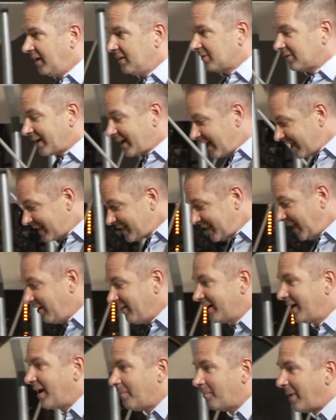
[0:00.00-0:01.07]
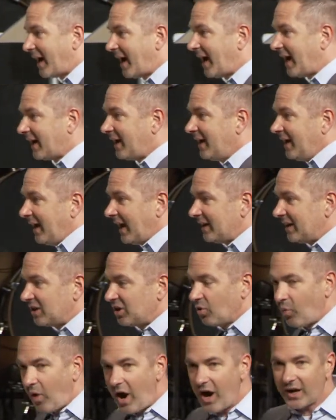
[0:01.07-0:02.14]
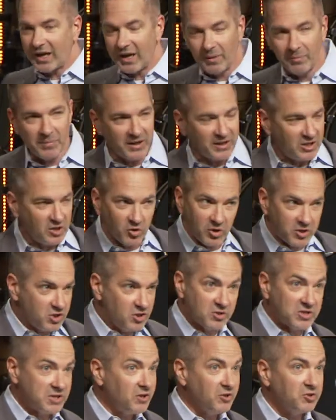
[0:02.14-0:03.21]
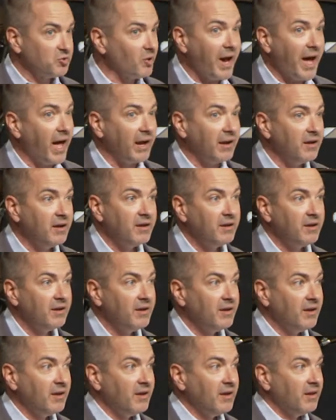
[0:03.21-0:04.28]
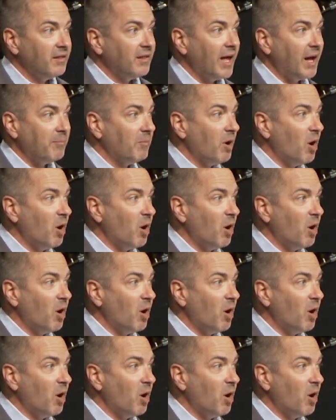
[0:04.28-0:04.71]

So I got a carry on bag, and then you're walking, but you, you still dread that